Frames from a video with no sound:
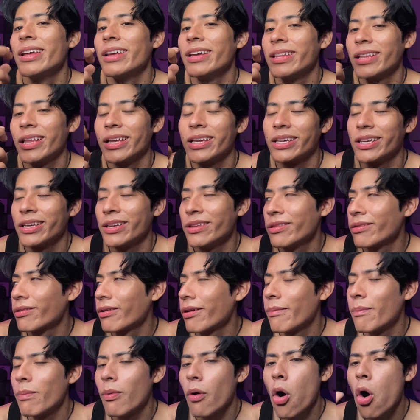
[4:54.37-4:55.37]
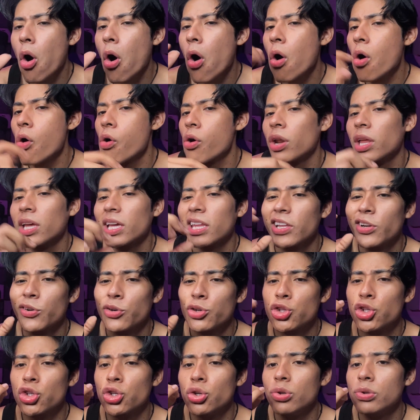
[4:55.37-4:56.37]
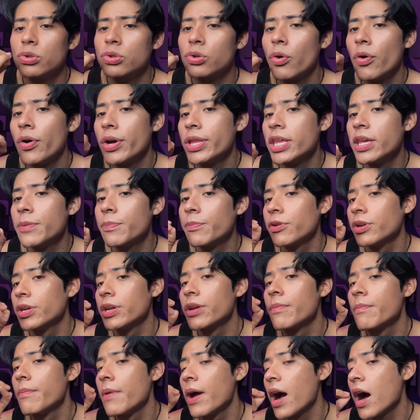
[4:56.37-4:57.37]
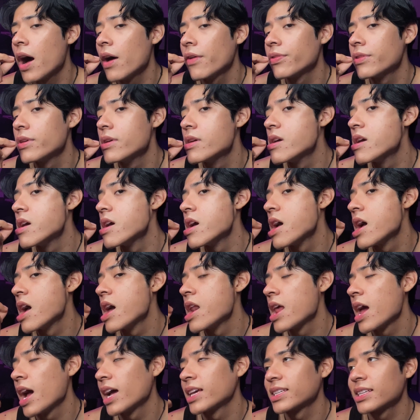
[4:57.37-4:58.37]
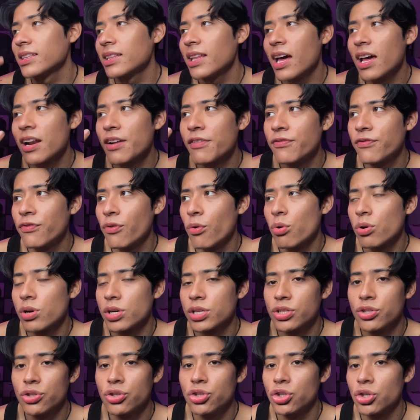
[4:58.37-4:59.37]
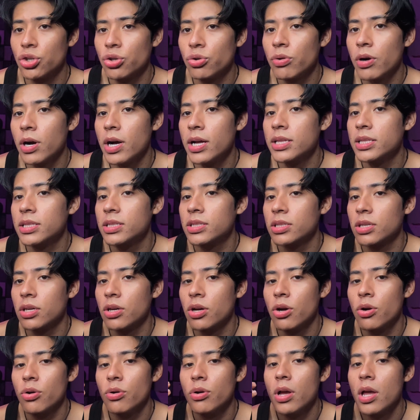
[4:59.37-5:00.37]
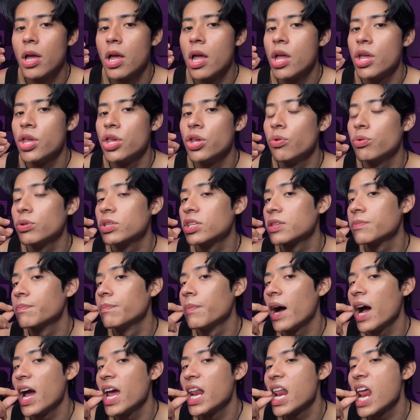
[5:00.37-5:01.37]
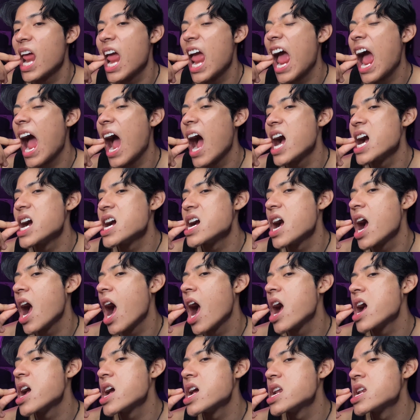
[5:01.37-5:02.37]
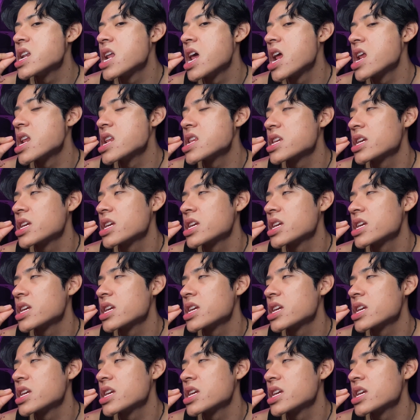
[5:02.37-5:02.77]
like either a ball or like a little chew toy that you put in your mouth. and it has a lot of force to chew on. So you would just bite it, and then